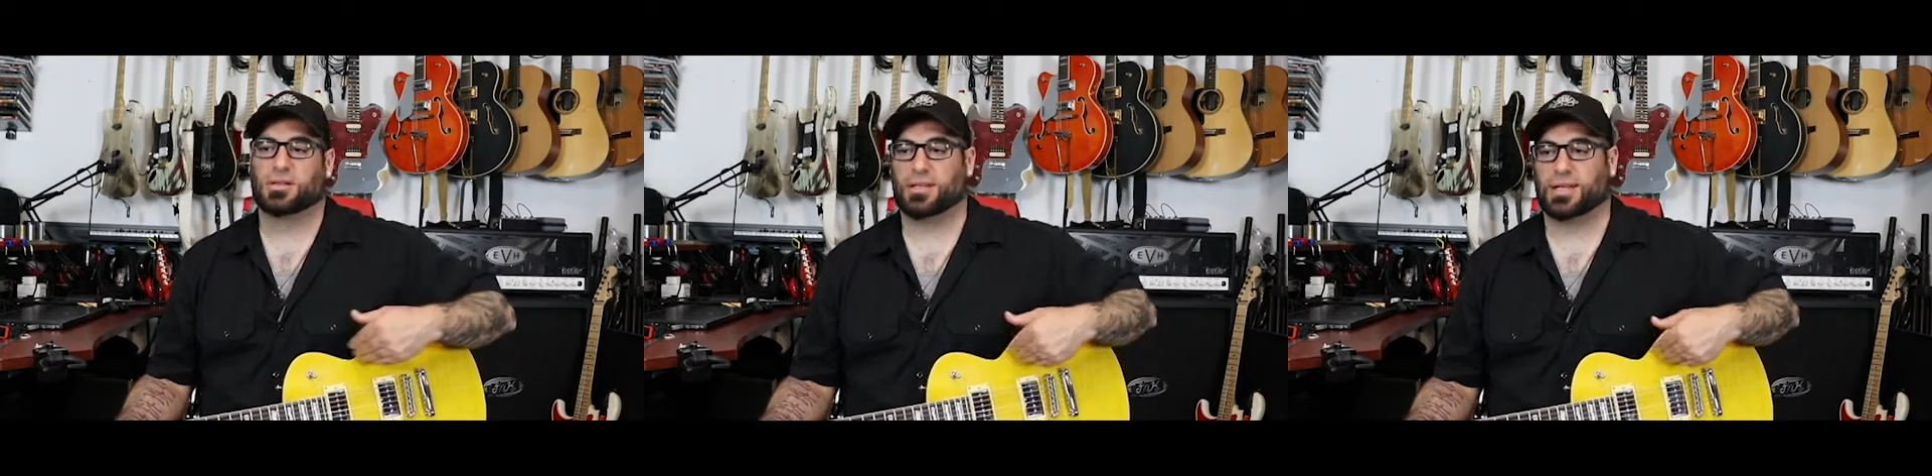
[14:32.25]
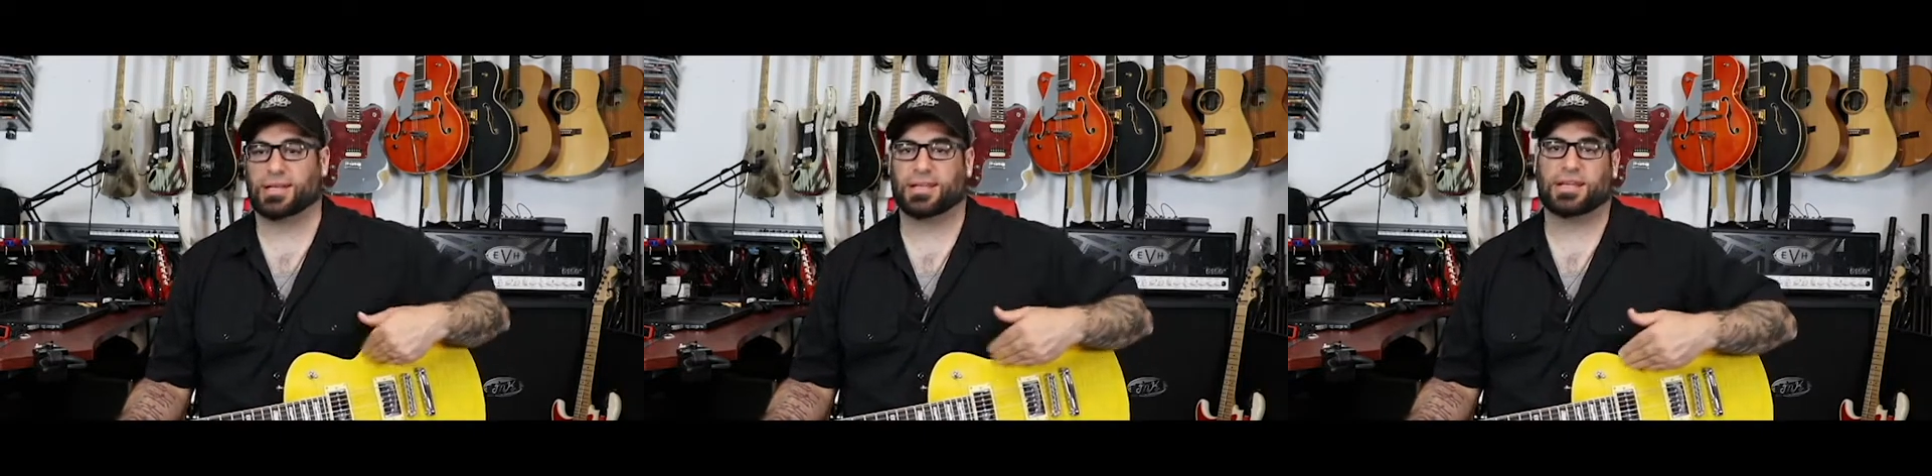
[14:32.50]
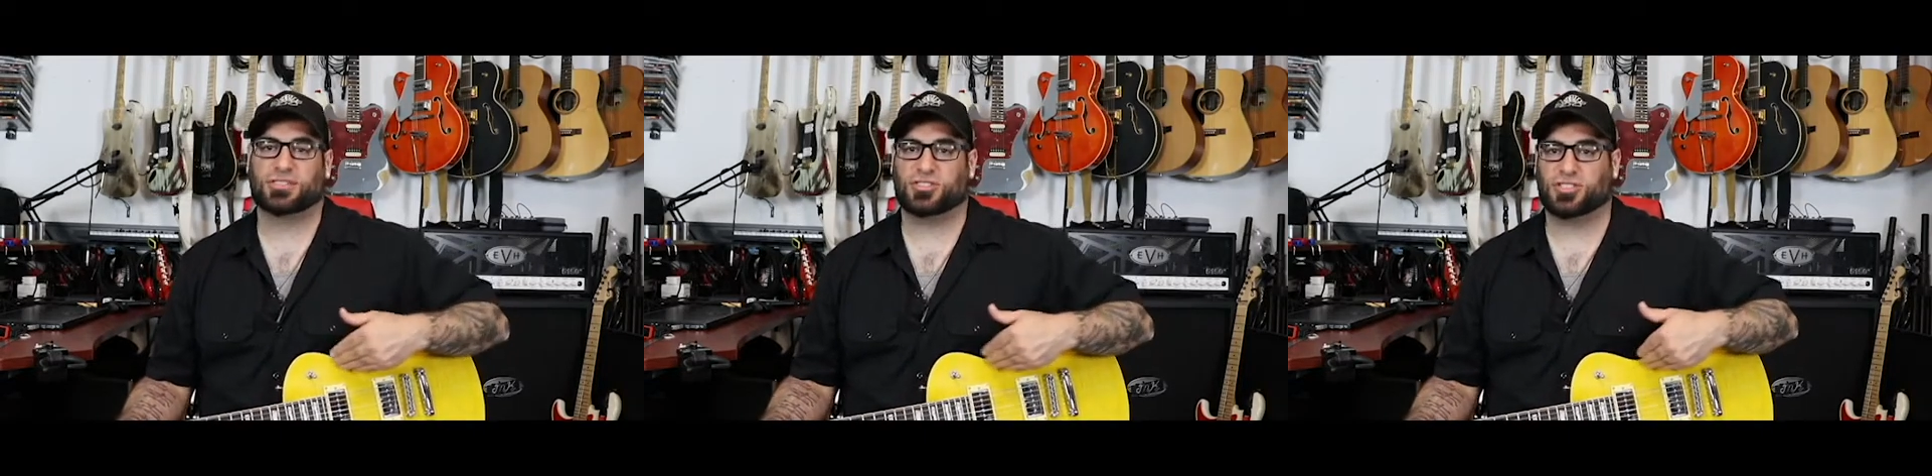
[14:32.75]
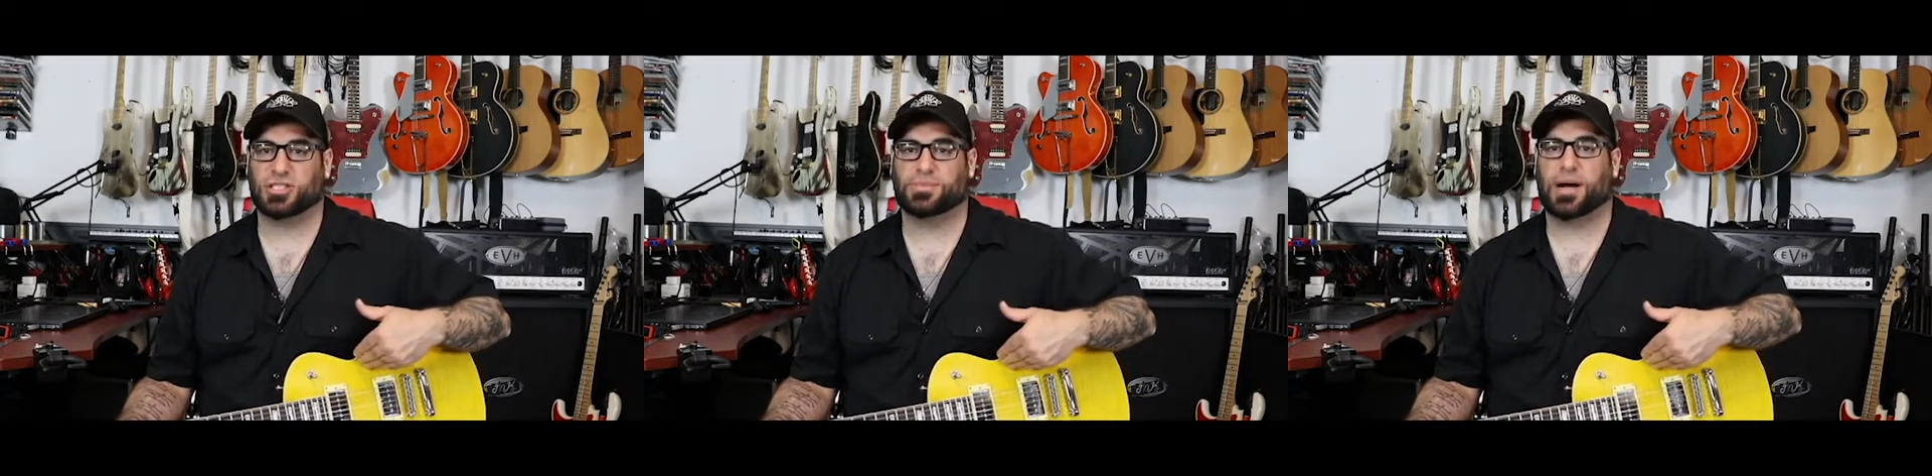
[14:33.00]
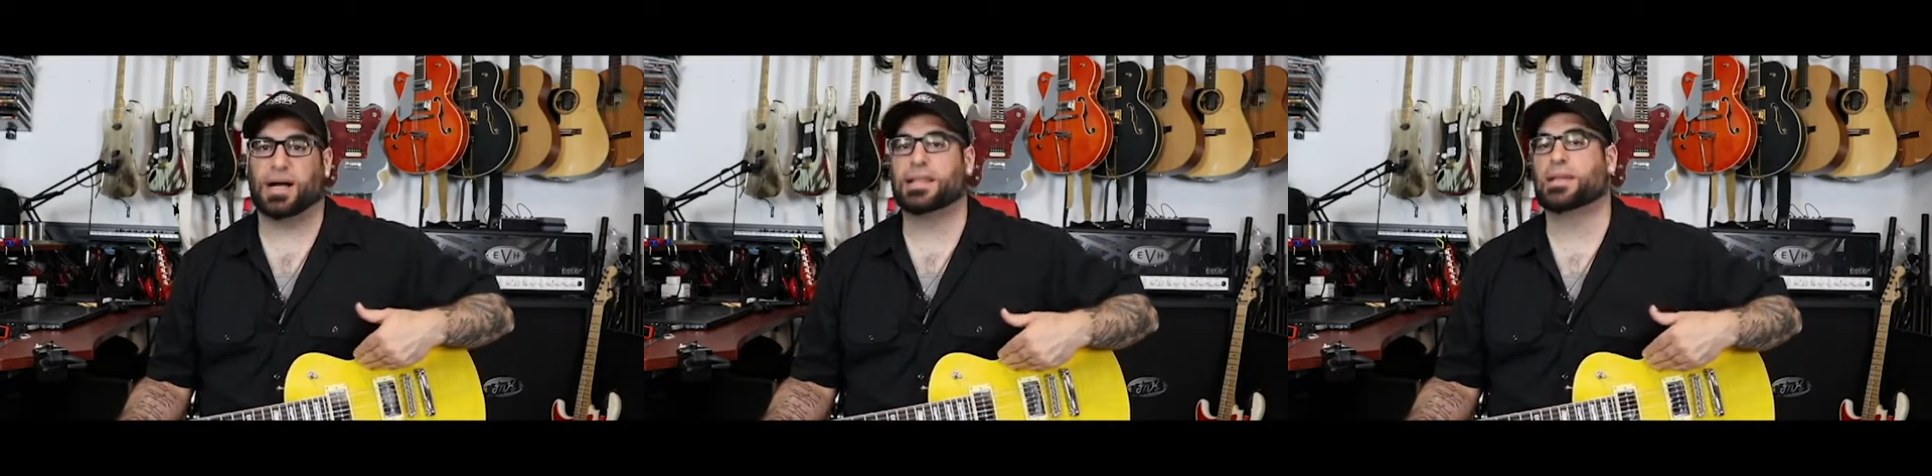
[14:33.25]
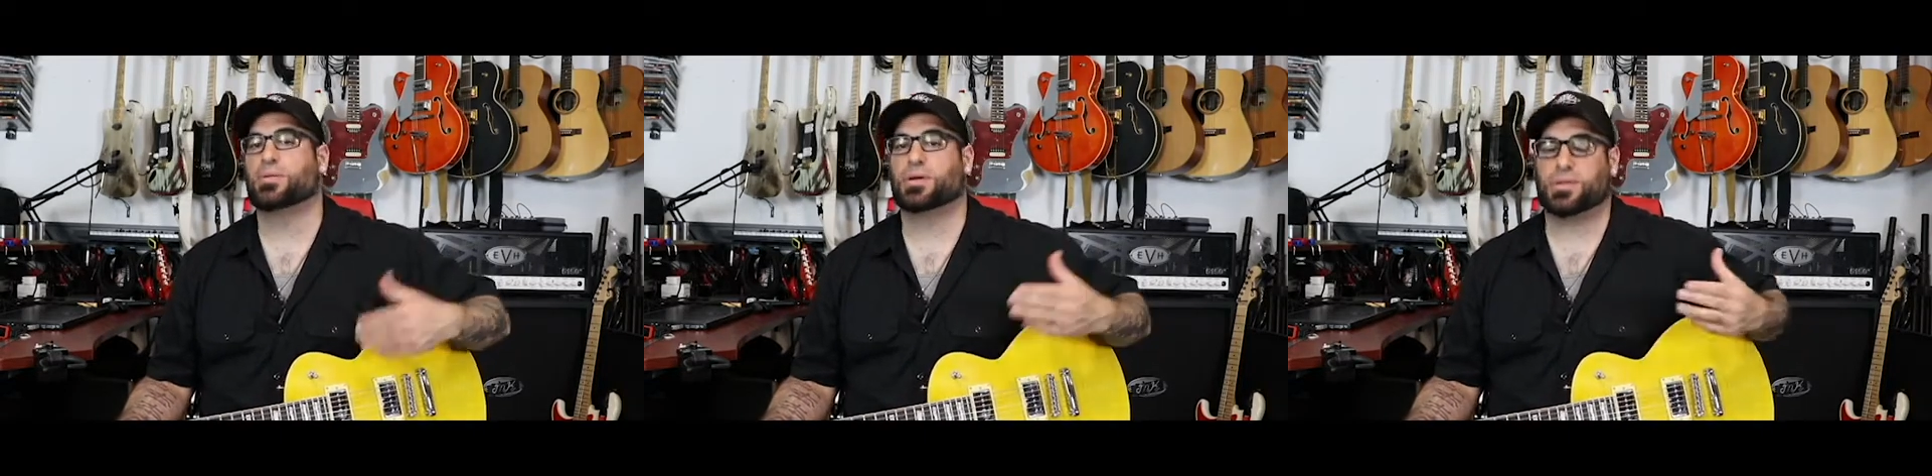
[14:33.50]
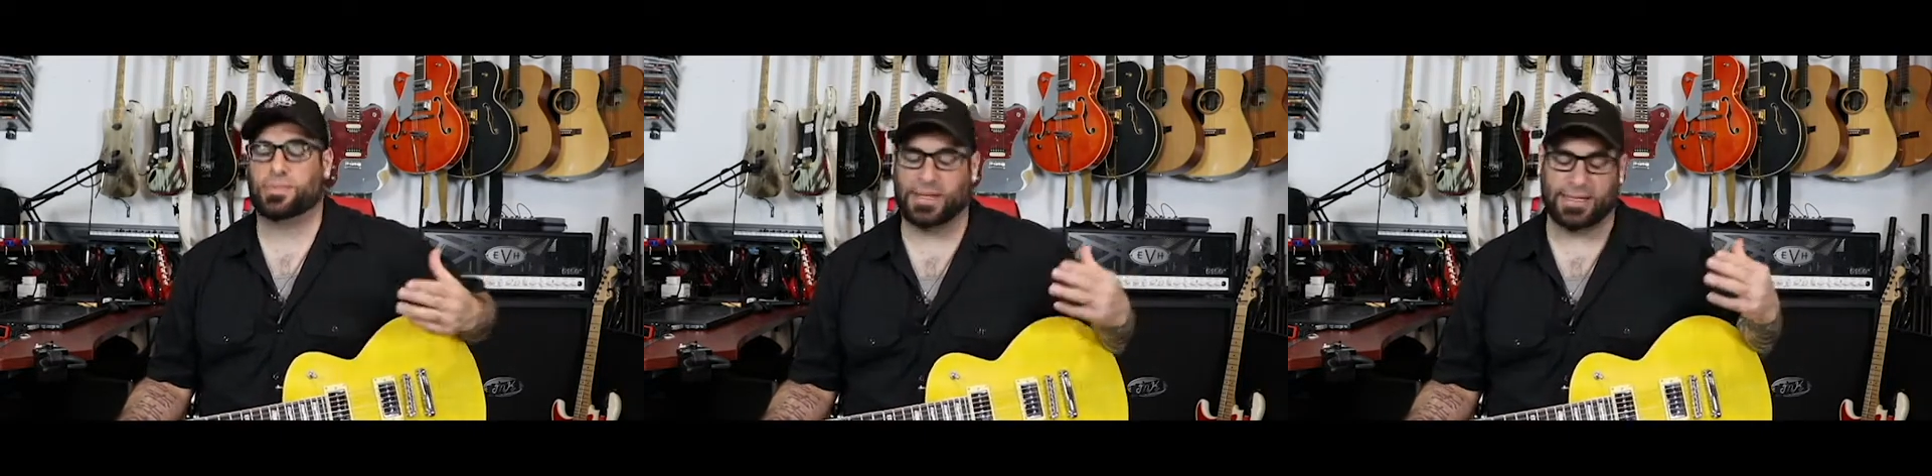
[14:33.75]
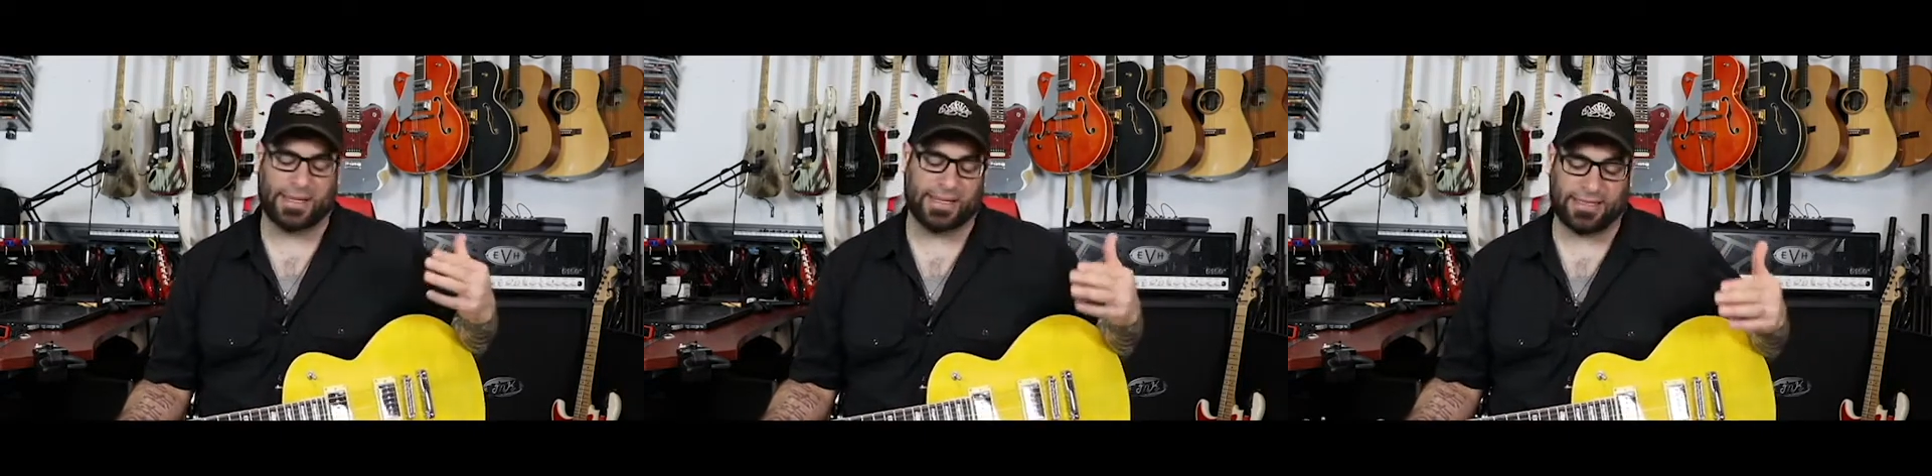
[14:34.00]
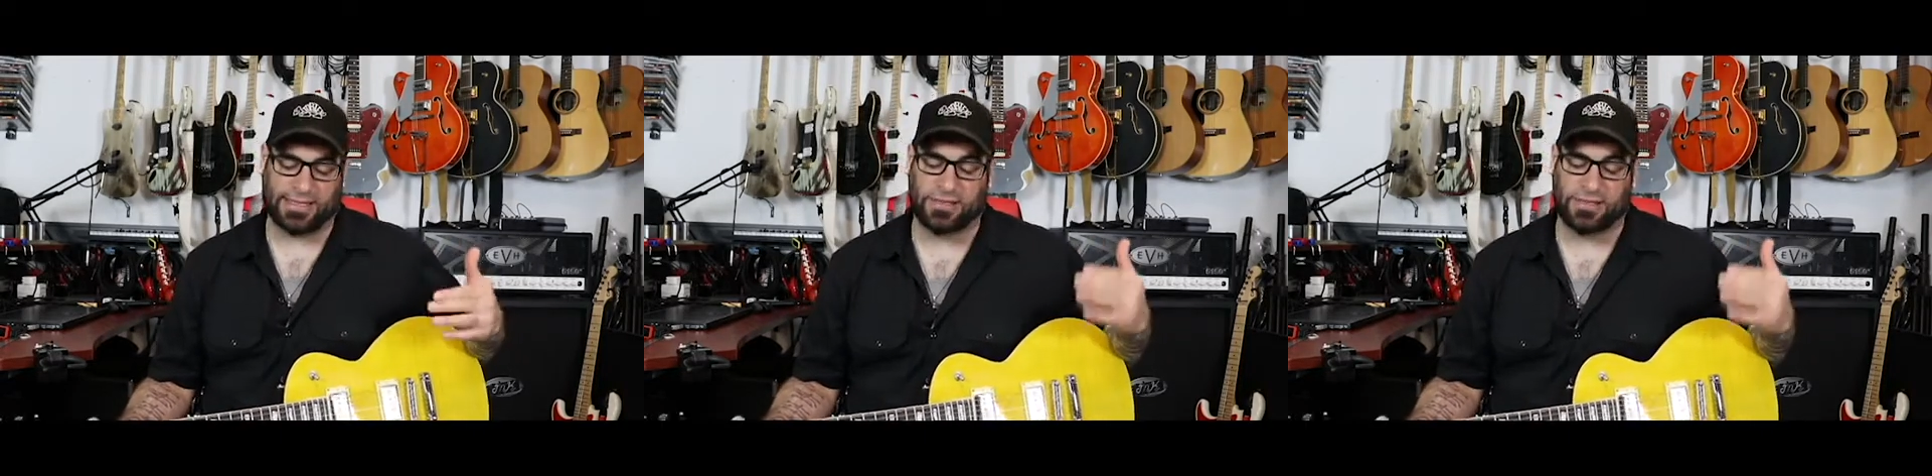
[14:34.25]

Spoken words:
like an SG body with a P90.